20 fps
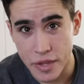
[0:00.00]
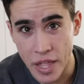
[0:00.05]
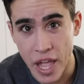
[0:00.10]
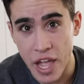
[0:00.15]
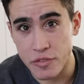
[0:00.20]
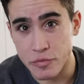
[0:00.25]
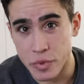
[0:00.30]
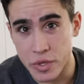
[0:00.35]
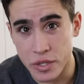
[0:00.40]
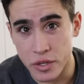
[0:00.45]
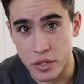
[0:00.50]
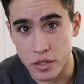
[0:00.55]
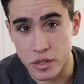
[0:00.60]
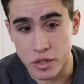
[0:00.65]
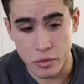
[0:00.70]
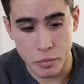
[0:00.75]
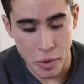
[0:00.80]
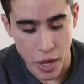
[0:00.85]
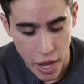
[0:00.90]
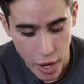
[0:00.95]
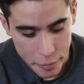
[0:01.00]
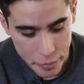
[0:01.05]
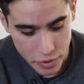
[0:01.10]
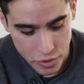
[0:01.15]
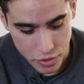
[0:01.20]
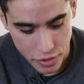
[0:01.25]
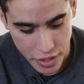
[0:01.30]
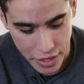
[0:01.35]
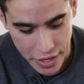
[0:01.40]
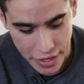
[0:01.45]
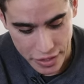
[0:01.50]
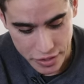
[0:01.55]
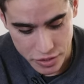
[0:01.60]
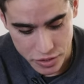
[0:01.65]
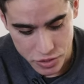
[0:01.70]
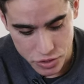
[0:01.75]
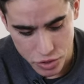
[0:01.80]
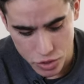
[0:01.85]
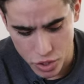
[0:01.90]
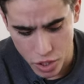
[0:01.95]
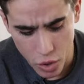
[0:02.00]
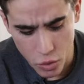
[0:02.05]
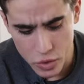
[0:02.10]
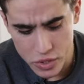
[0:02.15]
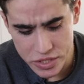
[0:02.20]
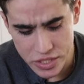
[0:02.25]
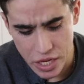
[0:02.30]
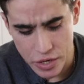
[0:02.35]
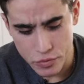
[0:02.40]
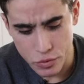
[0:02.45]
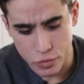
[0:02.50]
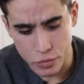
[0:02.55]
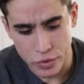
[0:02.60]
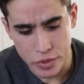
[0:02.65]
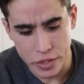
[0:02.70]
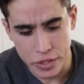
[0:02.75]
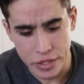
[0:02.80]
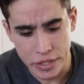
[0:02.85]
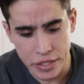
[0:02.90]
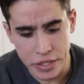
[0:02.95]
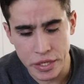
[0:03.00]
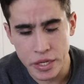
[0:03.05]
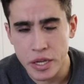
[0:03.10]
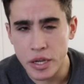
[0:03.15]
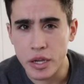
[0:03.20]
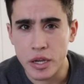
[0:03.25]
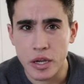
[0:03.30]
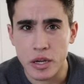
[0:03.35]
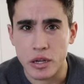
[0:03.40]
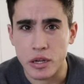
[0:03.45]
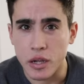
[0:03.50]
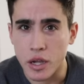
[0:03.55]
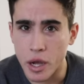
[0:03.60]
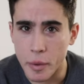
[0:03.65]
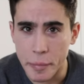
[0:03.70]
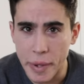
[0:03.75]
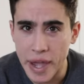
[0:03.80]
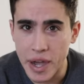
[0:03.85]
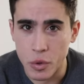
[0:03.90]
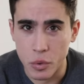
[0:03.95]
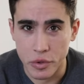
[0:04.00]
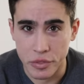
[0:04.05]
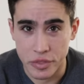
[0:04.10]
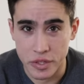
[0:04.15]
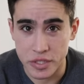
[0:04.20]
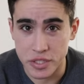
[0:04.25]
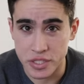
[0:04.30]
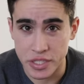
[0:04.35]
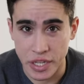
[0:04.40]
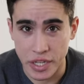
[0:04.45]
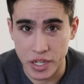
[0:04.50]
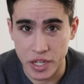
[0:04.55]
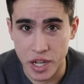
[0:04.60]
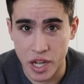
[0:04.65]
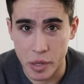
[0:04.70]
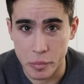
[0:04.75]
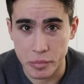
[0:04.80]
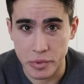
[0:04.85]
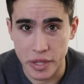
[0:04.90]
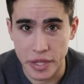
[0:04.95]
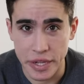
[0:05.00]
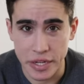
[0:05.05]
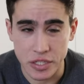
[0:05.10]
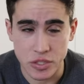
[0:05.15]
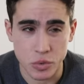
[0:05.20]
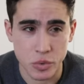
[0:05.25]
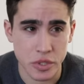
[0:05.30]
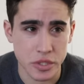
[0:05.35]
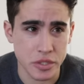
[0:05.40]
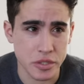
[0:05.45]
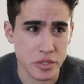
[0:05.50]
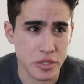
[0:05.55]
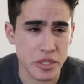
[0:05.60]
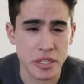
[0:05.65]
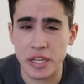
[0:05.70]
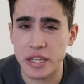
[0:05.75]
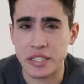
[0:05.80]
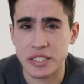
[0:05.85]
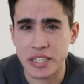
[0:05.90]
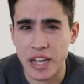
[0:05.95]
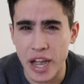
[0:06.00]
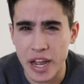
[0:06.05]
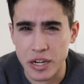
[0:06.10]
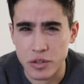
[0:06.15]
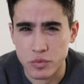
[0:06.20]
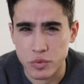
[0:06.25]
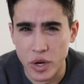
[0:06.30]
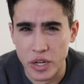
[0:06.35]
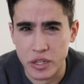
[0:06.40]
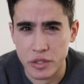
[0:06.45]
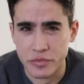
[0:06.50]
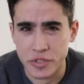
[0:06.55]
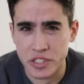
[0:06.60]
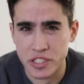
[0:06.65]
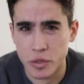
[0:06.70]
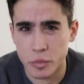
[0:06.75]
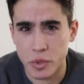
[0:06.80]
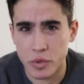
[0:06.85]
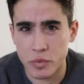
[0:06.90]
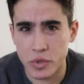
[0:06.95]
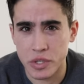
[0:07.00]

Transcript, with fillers: have been a little popular and no one's ever really come out with a zinc complex, which is kind of relevant to me